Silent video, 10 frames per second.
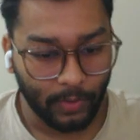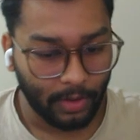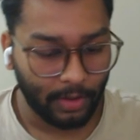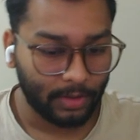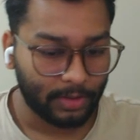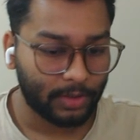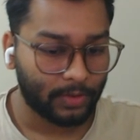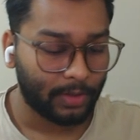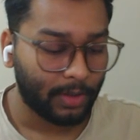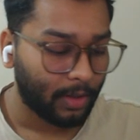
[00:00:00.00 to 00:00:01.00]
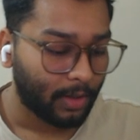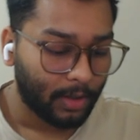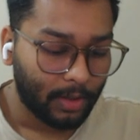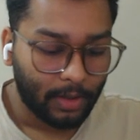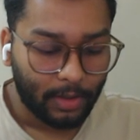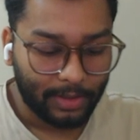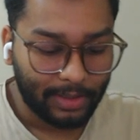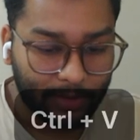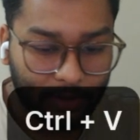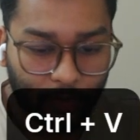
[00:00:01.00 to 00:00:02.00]
this is what this
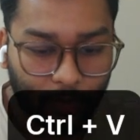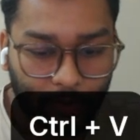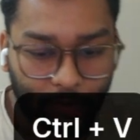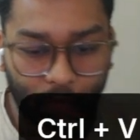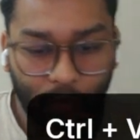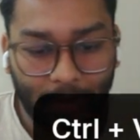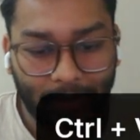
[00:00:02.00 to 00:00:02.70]
is going